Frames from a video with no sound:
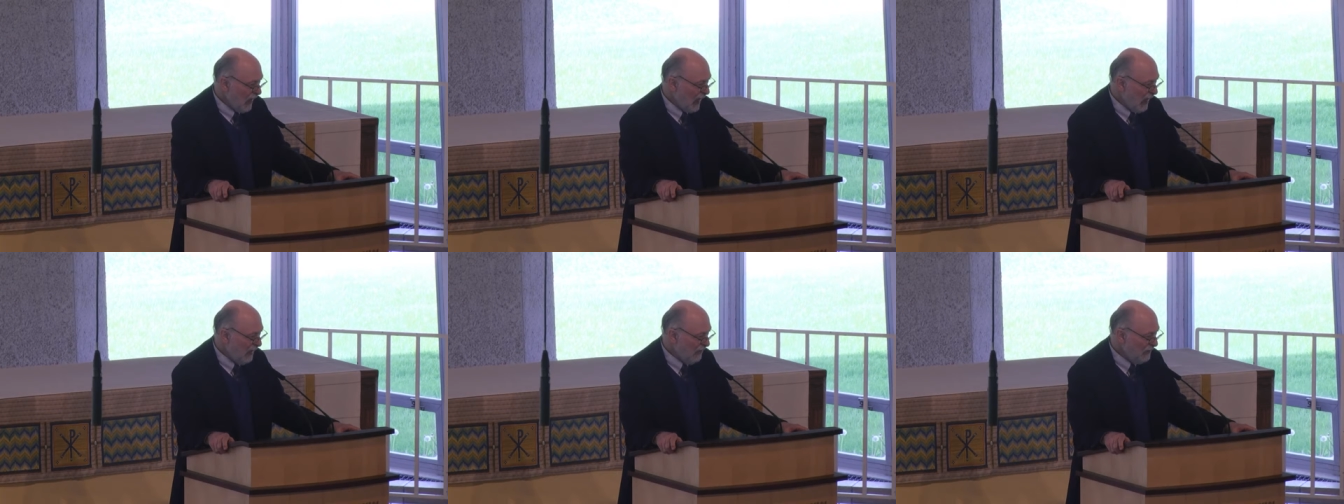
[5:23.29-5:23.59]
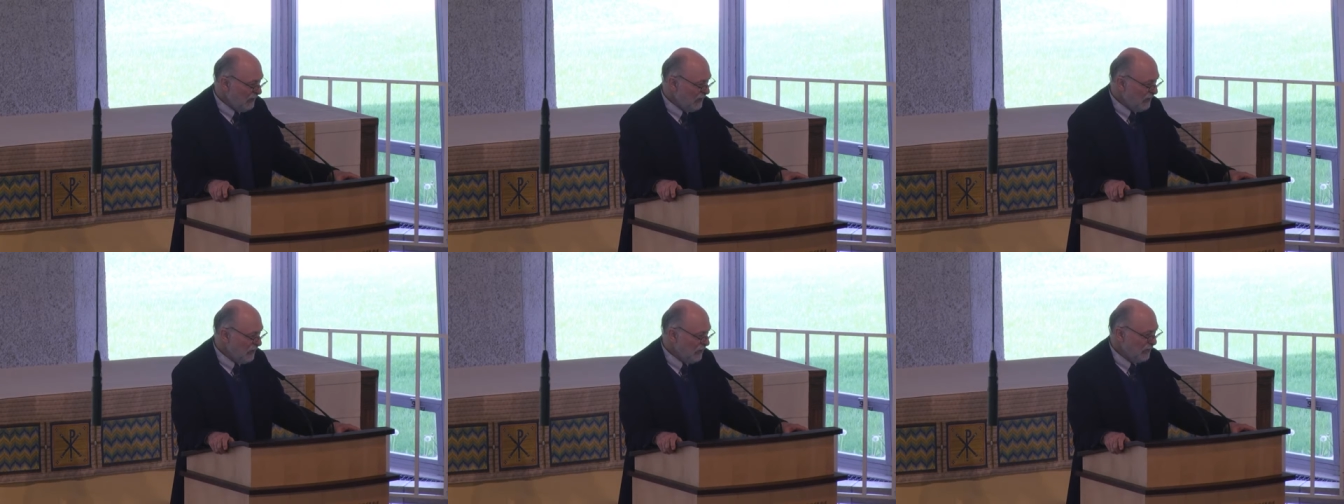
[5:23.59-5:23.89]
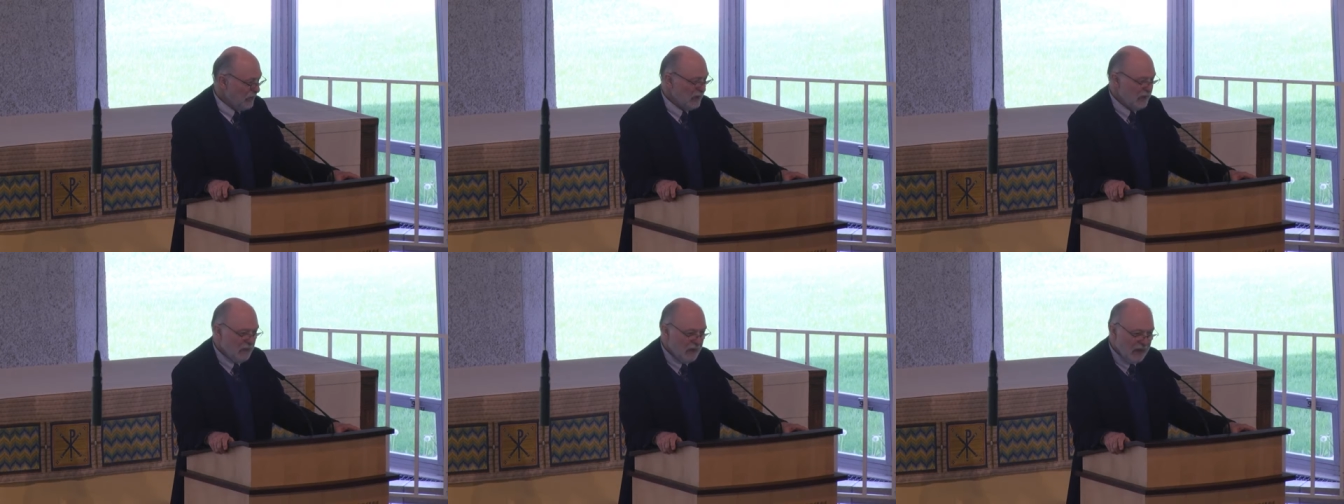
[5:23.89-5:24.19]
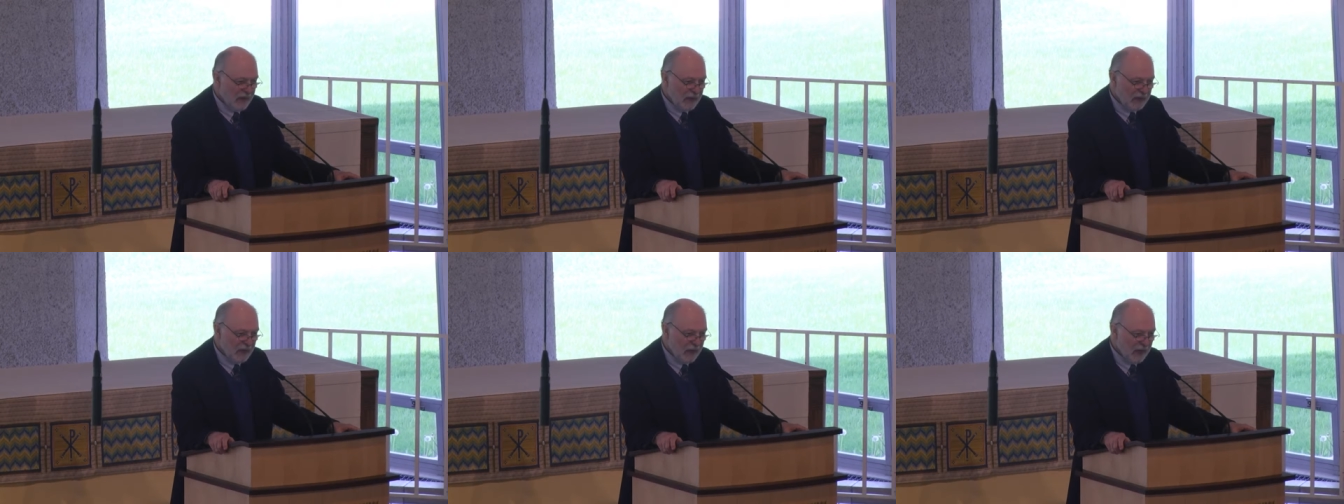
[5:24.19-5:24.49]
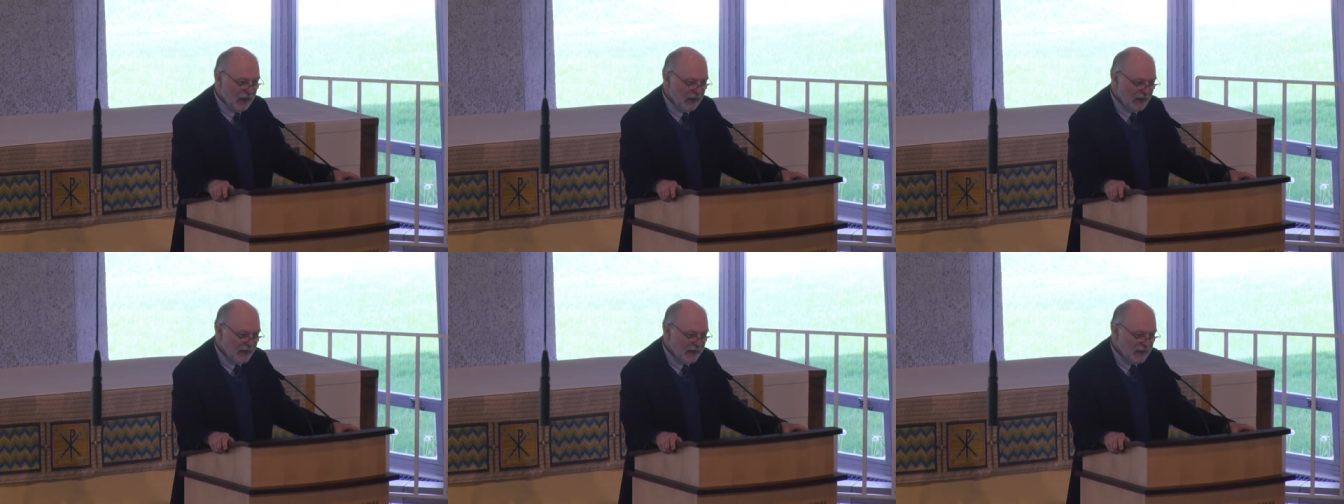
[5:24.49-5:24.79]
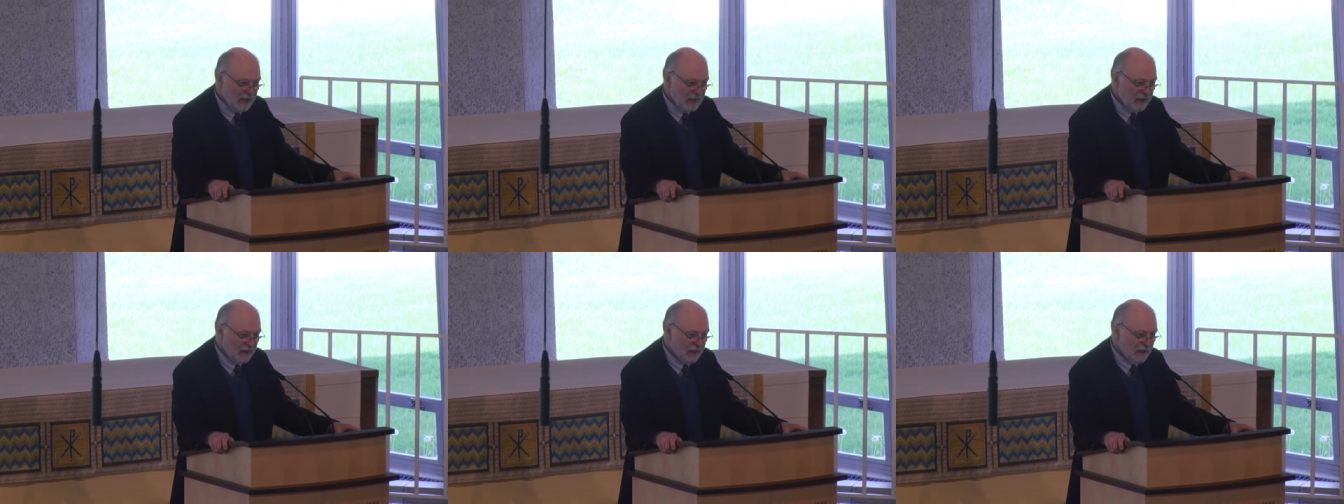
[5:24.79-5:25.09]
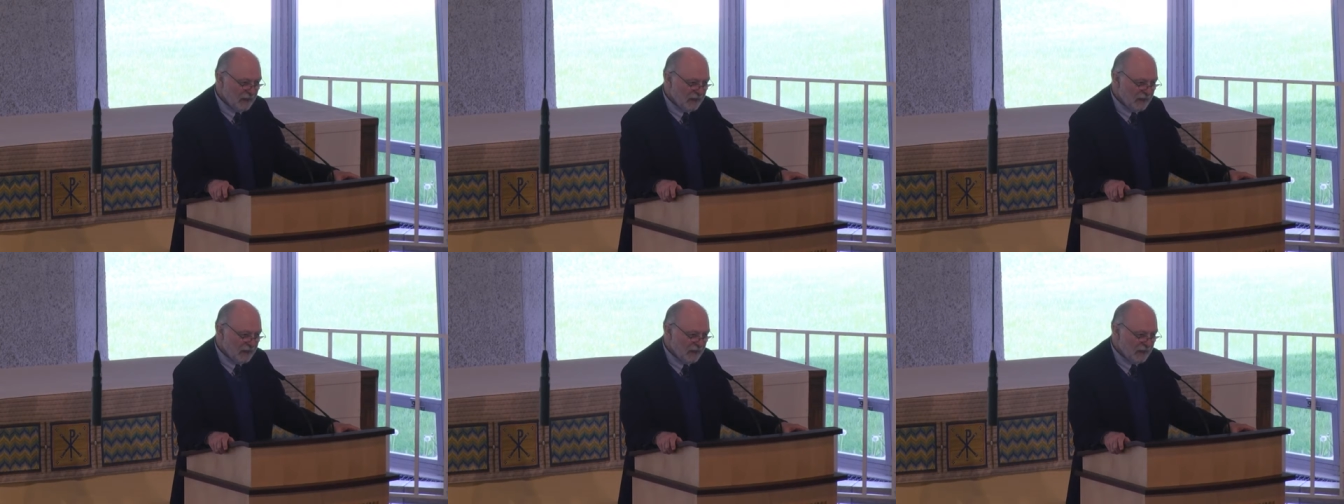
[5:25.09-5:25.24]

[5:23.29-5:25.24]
after Three Mile Island,